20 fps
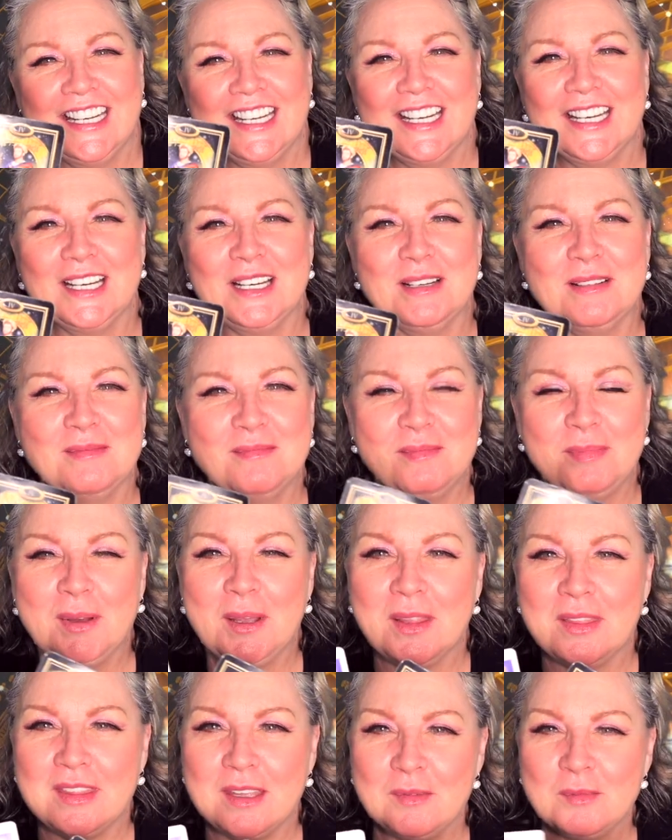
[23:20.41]

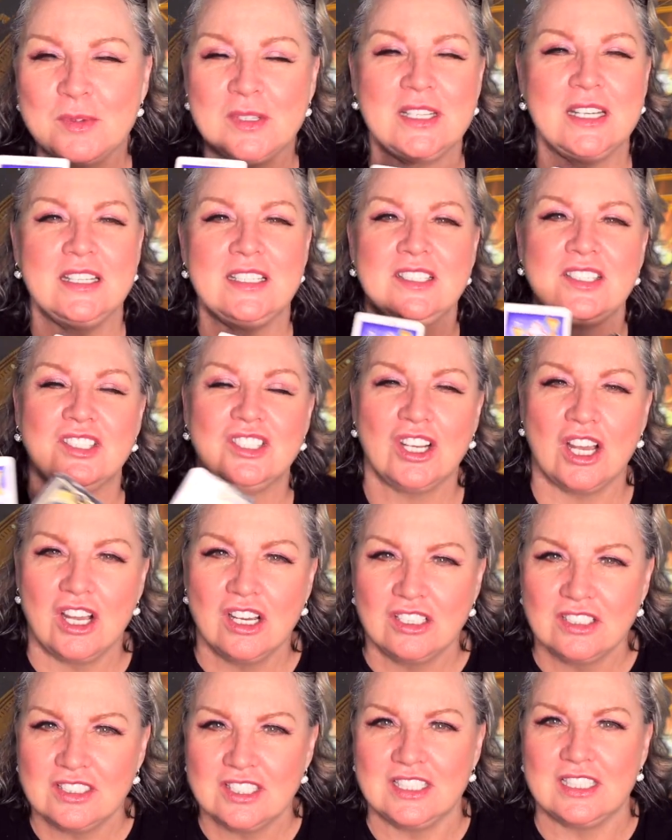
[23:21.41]
But then when I
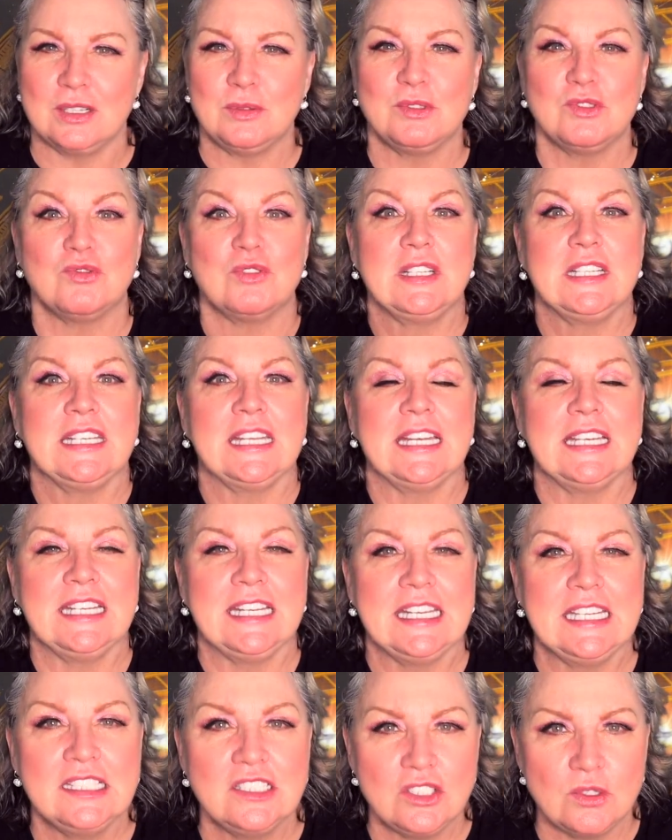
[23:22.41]
started, I was really getting
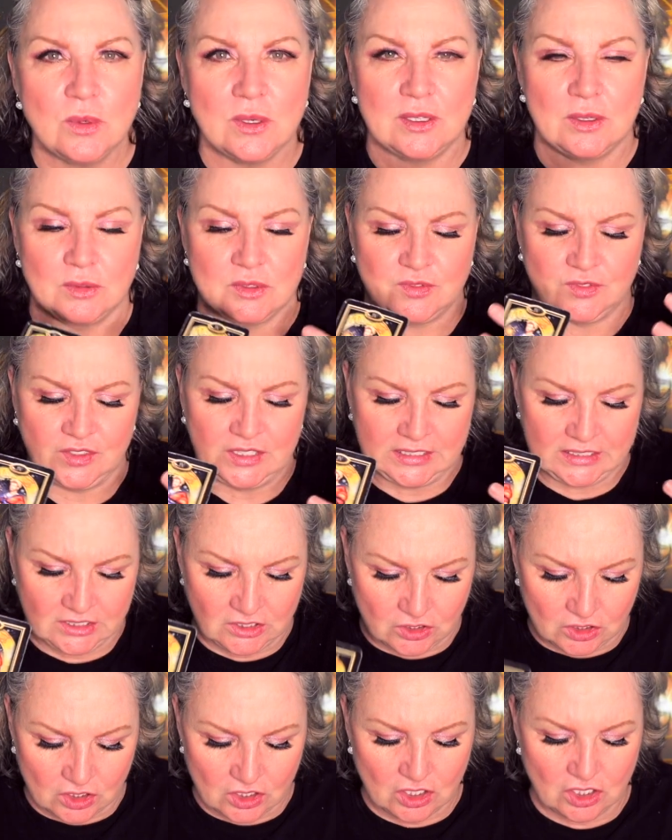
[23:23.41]
into it and I was
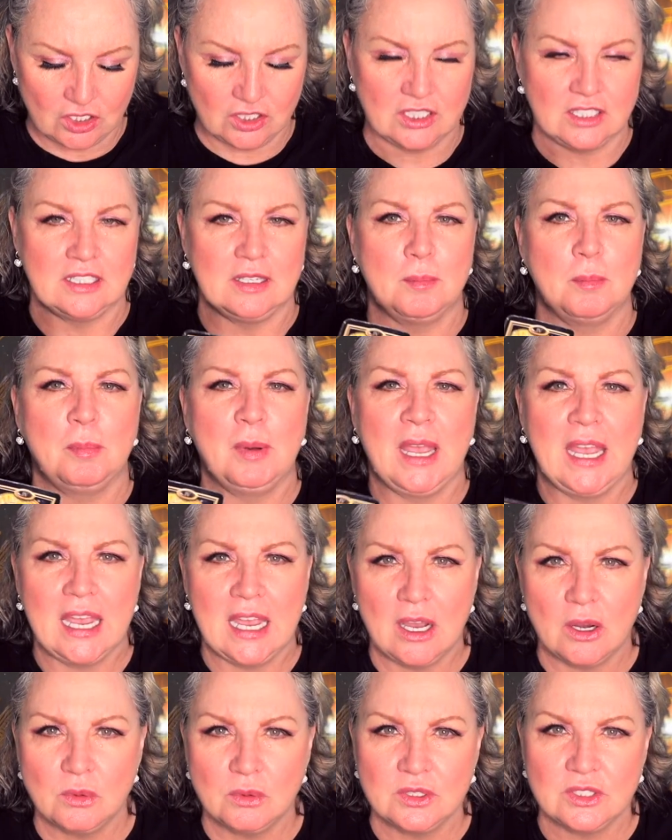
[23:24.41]
feeling good and
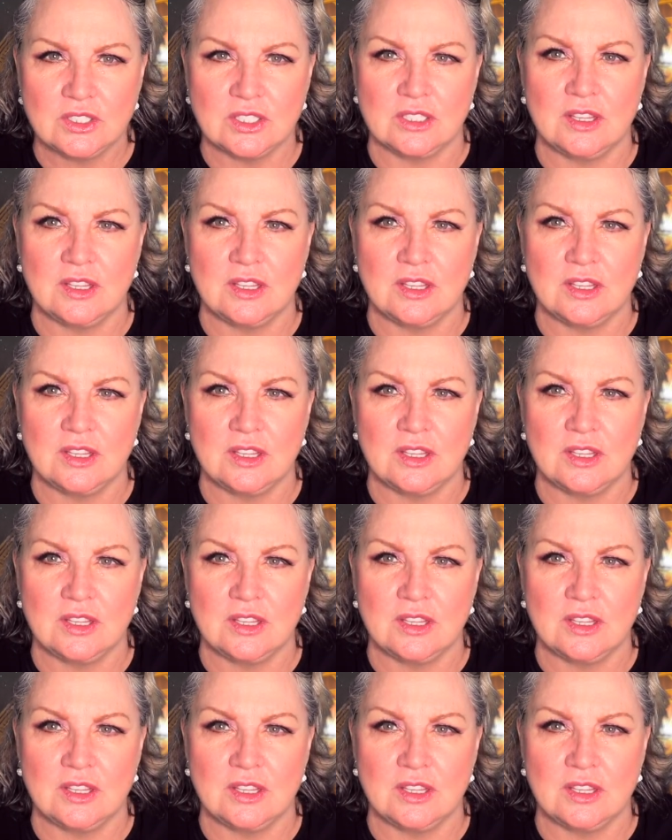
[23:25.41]
empowered,